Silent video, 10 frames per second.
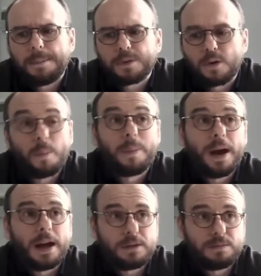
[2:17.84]

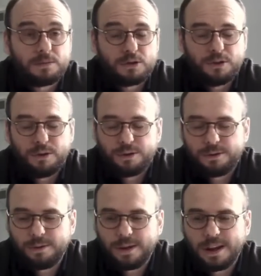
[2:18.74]
compared to
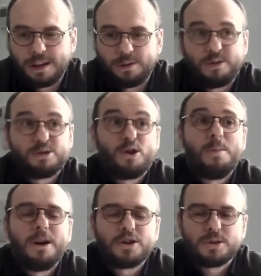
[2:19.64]
the
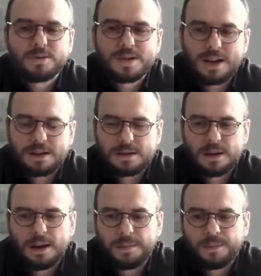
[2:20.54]
commercial sector
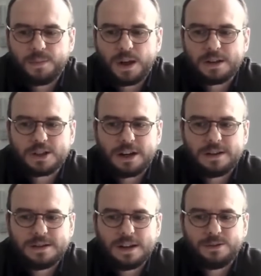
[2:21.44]
that
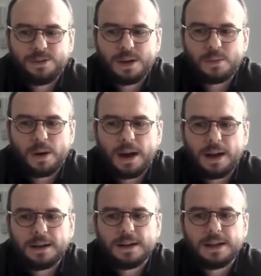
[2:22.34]
charities are doing
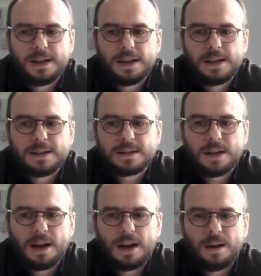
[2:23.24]
well is,
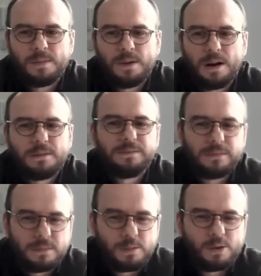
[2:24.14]
well,
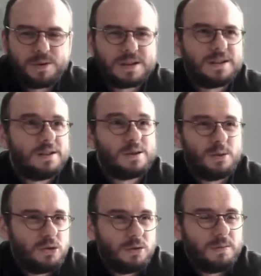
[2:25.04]
more recently
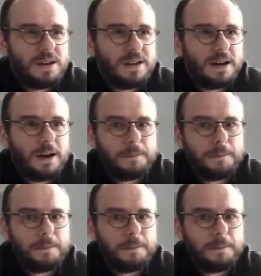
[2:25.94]
social media,